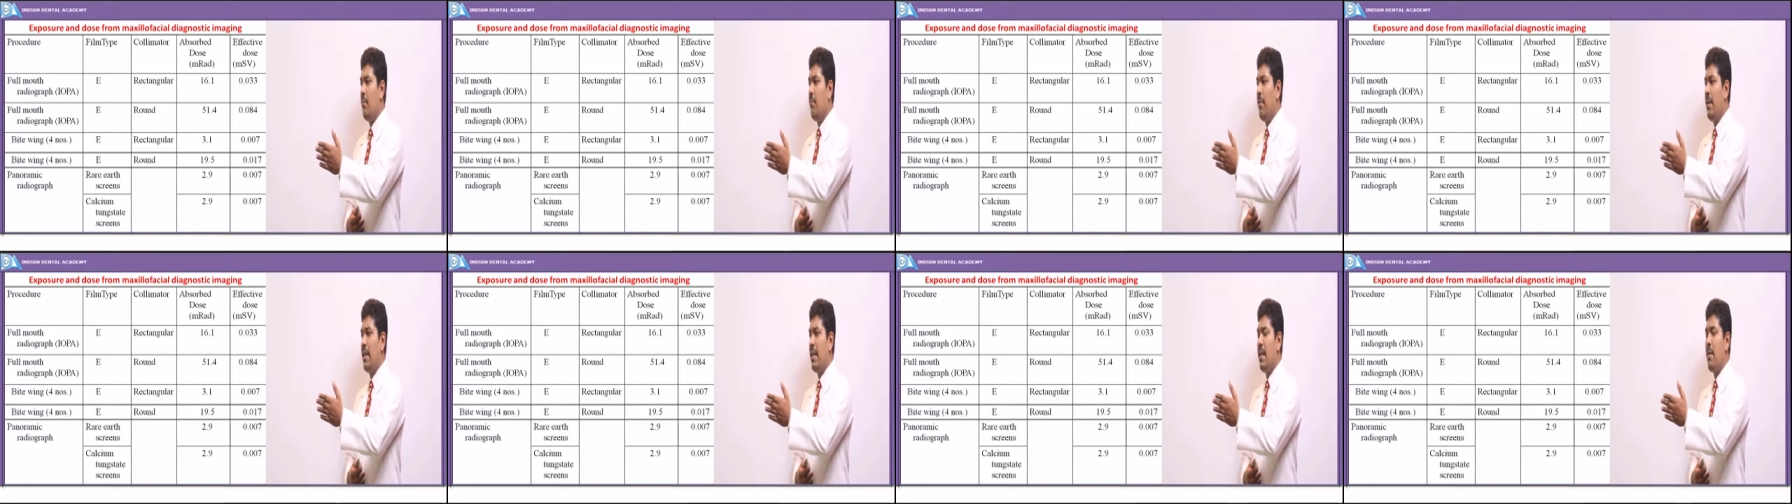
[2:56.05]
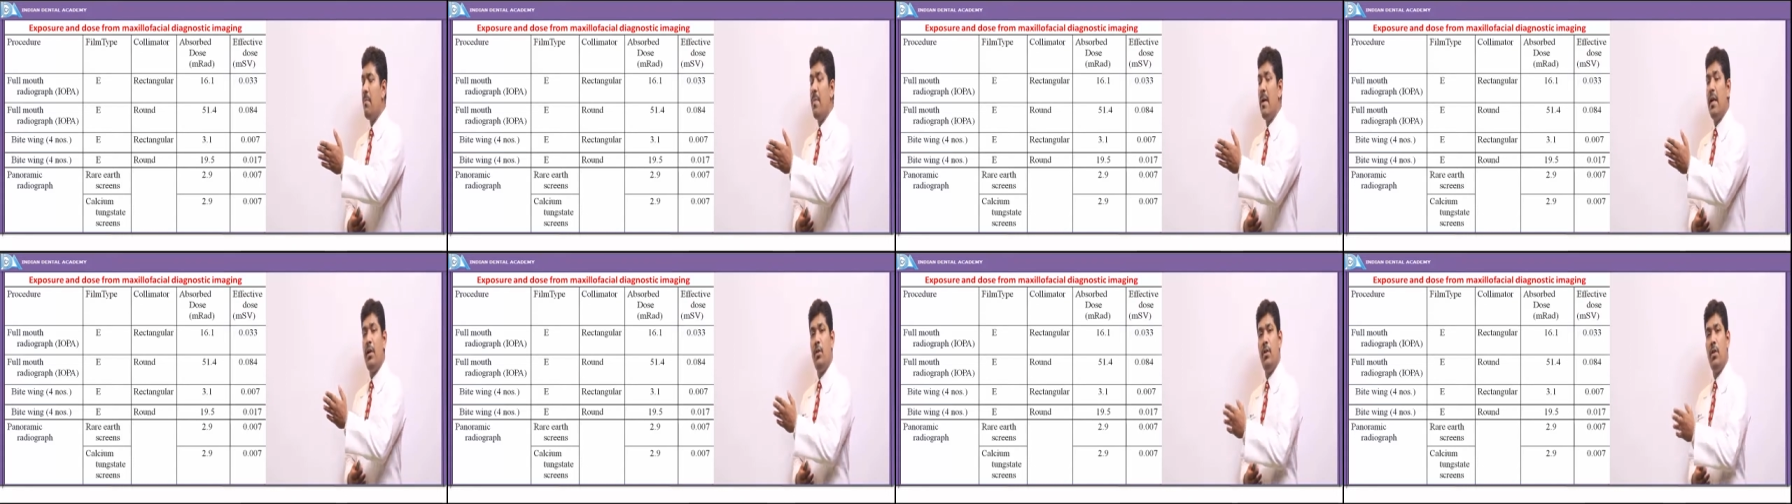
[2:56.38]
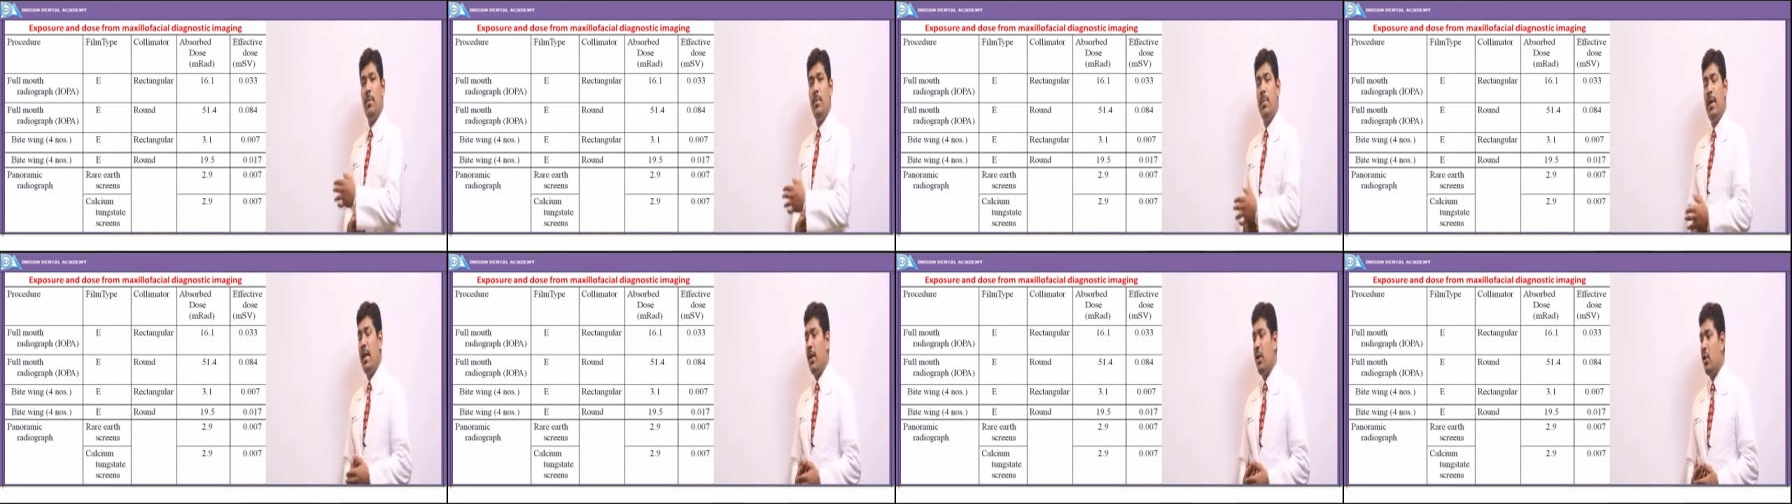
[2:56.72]
when compared to
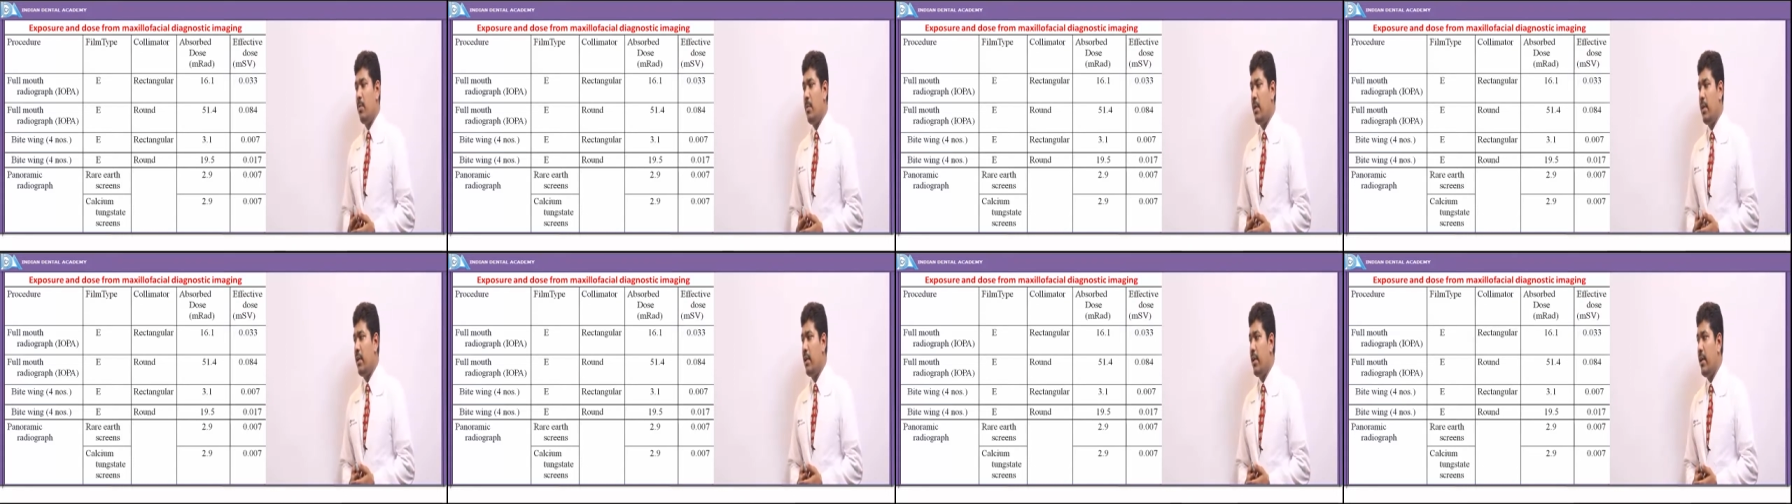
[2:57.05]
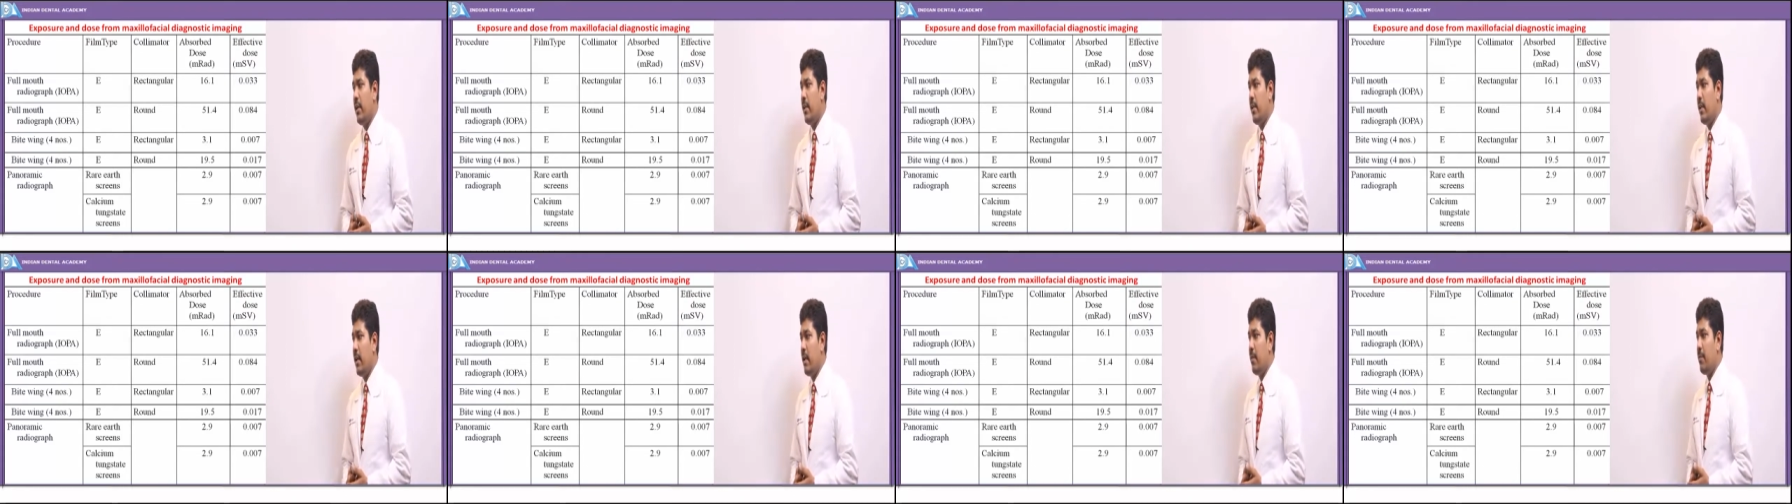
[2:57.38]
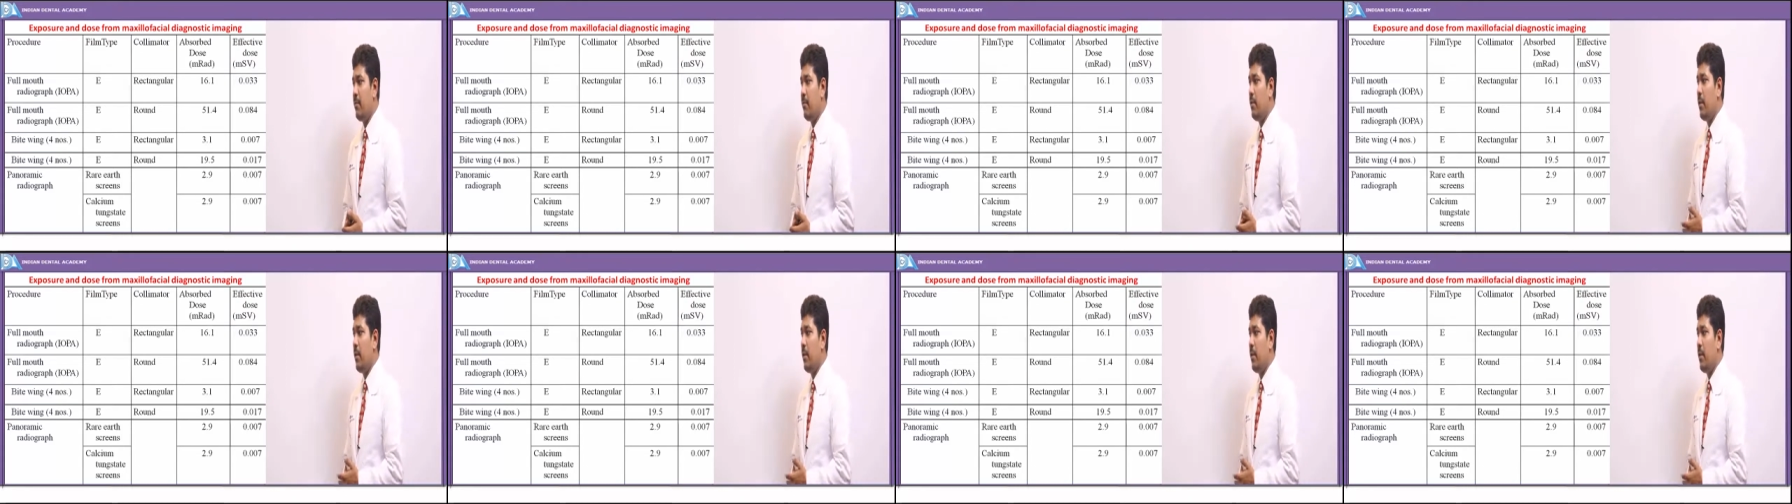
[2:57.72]
the panoramic radiograph,